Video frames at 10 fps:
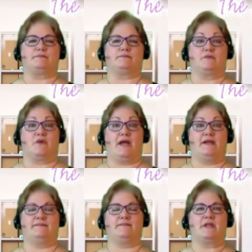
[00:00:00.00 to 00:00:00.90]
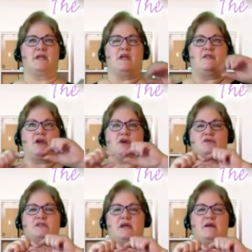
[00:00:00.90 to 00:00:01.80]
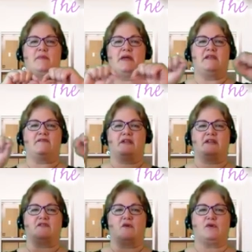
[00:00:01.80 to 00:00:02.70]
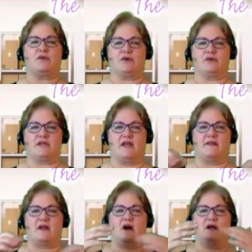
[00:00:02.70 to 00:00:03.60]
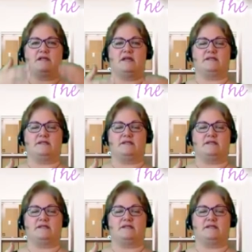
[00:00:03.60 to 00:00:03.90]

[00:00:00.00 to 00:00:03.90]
Right? Those Pendaflix folders and the contents